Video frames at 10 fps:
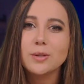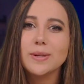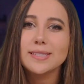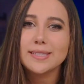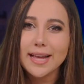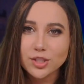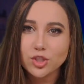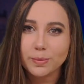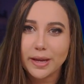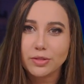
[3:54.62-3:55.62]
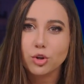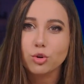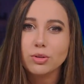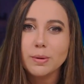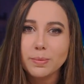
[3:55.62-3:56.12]
to exacerbate the
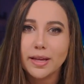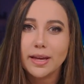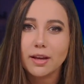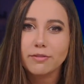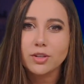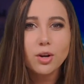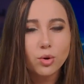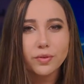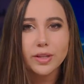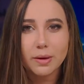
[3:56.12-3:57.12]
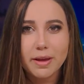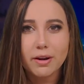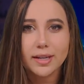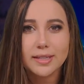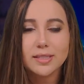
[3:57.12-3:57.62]
crippling of not only
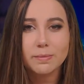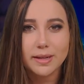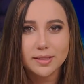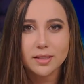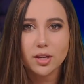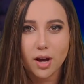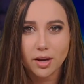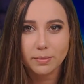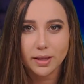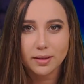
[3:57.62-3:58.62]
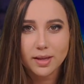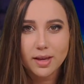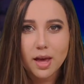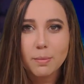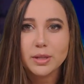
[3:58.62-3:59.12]
America's domestic economy,
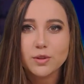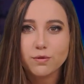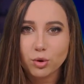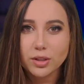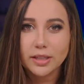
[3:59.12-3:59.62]
but its foreign